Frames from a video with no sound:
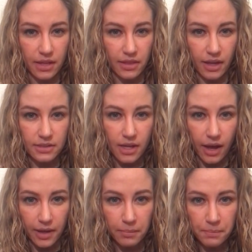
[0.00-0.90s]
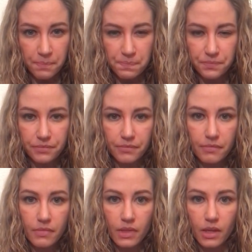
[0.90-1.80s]
at that time,
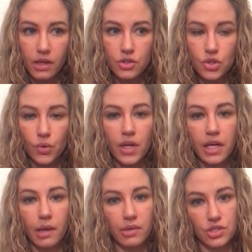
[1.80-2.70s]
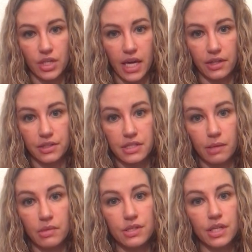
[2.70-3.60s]
doing a bunch of Kegels
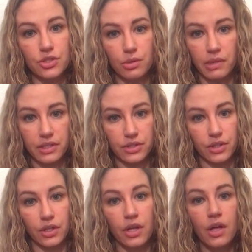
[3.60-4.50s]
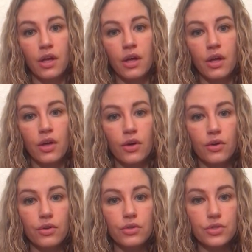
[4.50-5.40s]
can be detrimental
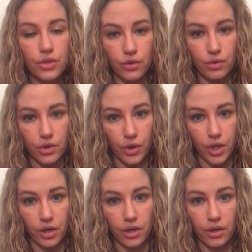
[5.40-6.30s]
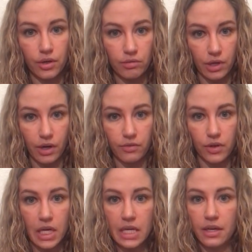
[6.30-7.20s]
to your
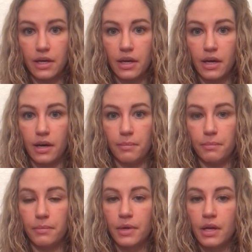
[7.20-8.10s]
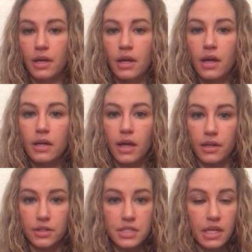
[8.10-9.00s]
recovery.
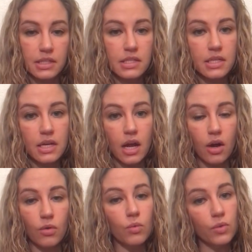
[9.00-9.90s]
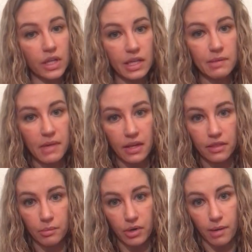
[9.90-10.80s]
Kegels can really make
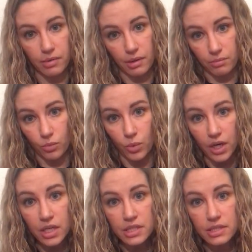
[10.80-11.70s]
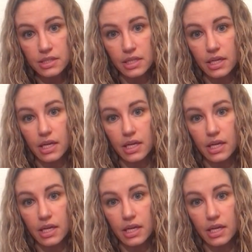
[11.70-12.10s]
the problem worse,